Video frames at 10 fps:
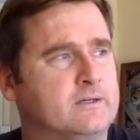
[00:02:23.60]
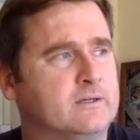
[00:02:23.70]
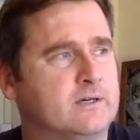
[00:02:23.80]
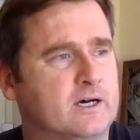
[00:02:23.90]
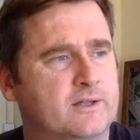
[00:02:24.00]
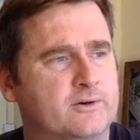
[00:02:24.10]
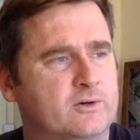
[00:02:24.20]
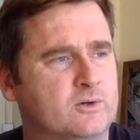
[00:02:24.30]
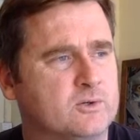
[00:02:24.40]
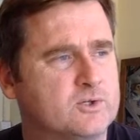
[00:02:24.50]
There are
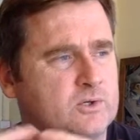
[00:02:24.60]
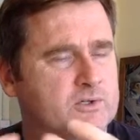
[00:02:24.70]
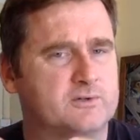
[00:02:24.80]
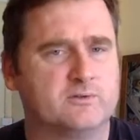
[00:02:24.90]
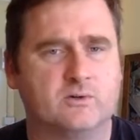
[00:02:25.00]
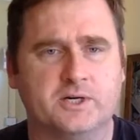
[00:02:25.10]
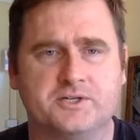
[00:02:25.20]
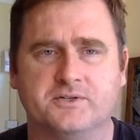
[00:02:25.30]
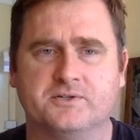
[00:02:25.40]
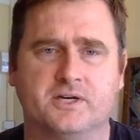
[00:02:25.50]
all sorts of
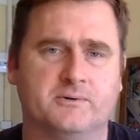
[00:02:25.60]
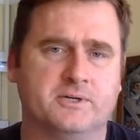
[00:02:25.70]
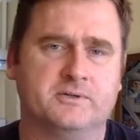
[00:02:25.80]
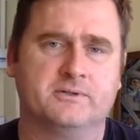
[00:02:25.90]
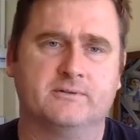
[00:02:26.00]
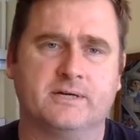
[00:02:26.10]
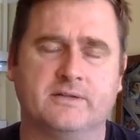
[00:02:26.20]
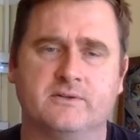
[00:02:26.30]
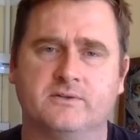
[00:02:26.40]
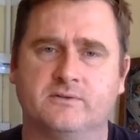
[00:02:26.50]
questions going on
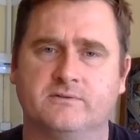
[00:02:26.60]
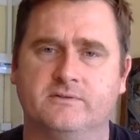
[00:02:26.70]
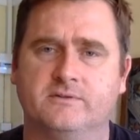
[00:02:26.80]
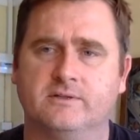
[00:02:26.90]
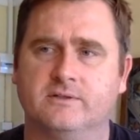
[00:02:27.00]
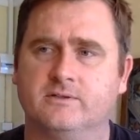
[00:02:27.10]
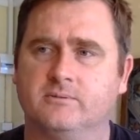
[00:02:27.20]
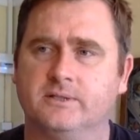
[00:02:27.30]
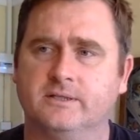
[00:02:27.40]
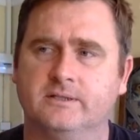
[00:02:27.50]
around this sort of
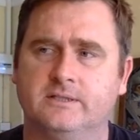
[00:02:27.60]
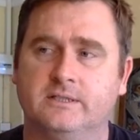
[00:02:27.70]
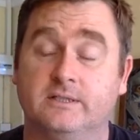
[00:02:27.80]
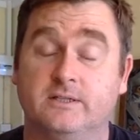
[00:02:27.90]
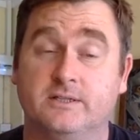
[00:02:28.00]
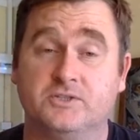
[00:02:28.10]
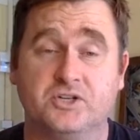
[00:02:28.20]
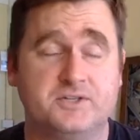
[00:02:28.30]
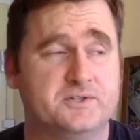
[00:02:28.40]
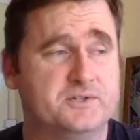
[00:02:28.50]
topic. And
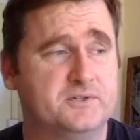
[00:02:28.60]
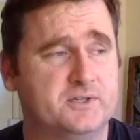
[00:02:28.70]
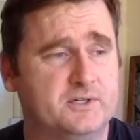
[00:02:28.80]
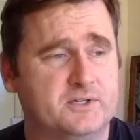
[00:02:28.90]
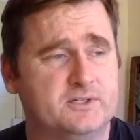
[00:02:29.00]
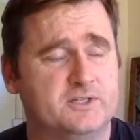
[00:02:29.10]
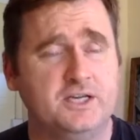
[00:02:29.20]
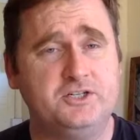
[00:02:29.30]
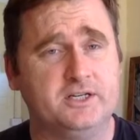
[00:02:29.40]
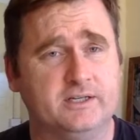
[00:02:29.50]
Jesus'
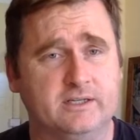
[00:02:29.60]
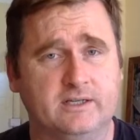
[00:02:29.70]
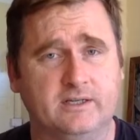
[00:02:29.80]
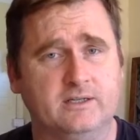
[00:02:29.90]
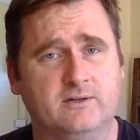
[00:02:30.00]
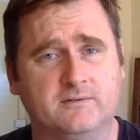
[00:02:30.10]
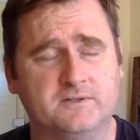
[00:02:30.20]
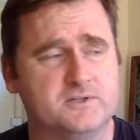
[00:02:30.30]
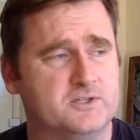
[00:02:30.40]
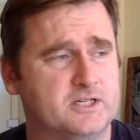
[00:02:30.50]
teaching here
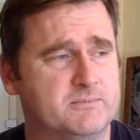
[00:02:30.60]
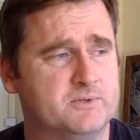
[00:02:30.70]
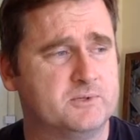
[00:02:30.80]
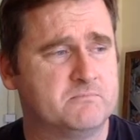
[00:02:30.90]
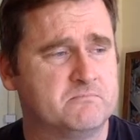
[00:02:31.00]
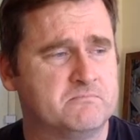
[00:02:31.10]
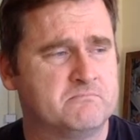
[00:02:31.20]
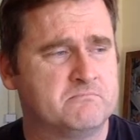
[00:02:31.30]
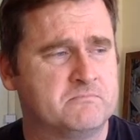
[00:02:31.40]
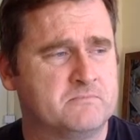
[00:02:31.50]
often seems,
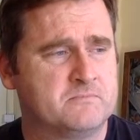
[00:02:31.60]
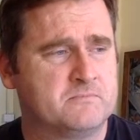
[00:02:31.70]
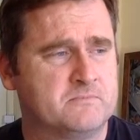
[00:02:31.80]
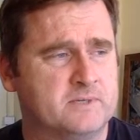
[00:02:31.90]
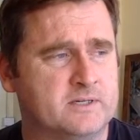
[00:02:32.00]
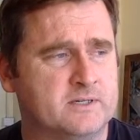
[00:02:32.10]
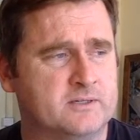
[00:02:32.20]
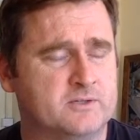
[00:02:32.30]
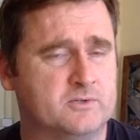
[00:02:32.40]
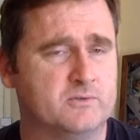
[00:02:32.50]

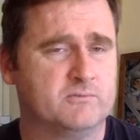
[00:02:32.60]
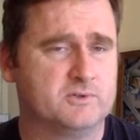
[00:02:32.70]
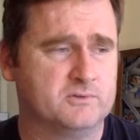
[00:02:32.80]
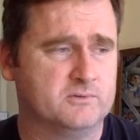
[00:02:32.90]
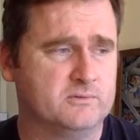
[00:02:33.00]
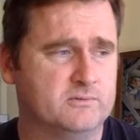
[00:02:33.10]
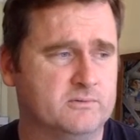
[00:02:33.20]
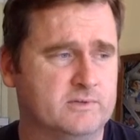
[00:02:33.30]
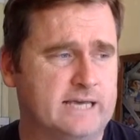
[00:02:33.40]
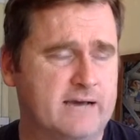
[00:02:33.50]
to
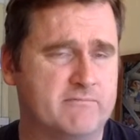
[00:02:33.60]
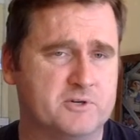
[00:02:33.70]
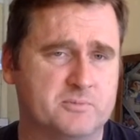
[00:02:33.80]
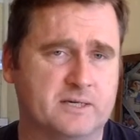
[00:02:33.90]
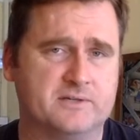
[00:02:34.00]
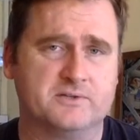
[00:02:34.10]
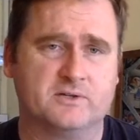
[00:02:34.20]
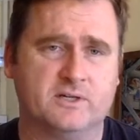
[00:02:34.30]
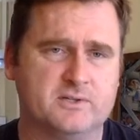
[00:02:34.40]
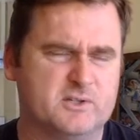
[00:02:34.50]
the average punter's
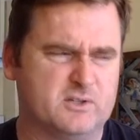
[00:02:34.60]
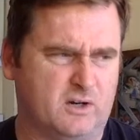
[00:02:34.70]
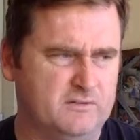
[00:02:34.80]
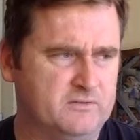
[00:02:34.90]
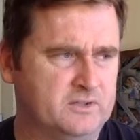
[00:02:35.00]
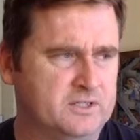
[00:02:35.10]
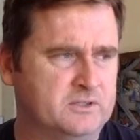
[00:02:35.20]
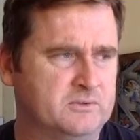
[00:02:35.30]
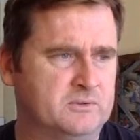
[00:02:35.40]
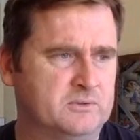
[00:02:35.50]
eyes,
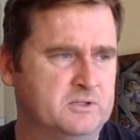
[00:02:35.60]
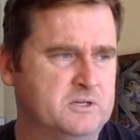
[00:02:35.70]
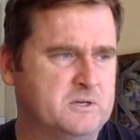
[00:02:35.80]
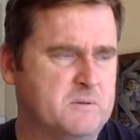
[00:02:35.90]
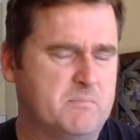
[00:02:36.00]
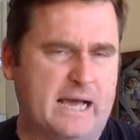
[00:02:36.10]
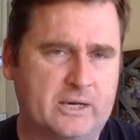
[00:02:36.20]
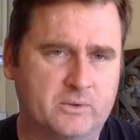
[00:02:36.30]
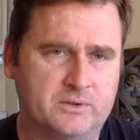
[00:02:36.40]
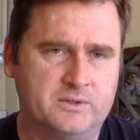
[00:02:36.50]
stifling or
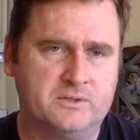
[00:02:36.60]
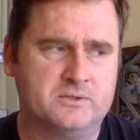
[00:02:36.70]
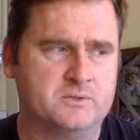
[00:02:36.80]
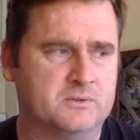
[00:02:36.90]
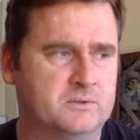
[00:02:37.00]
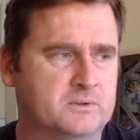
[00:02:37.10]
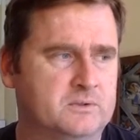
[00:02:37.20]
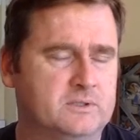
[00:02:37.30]
backwards or